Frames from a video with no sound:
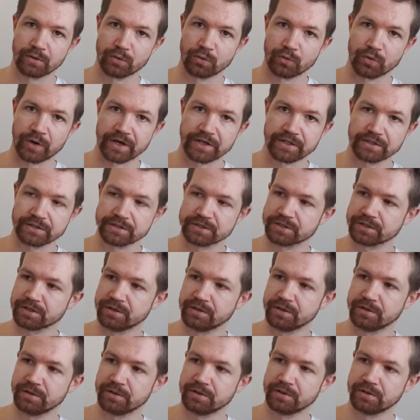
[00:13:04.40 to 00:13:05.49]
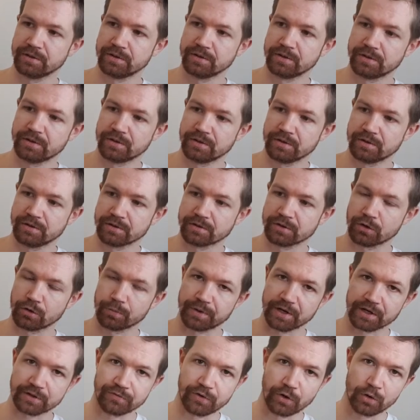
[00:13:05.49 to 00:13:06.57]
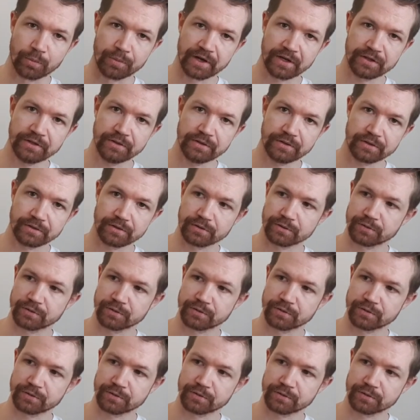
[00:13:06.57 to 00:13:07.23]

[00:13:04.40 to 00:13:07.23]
white compact foam head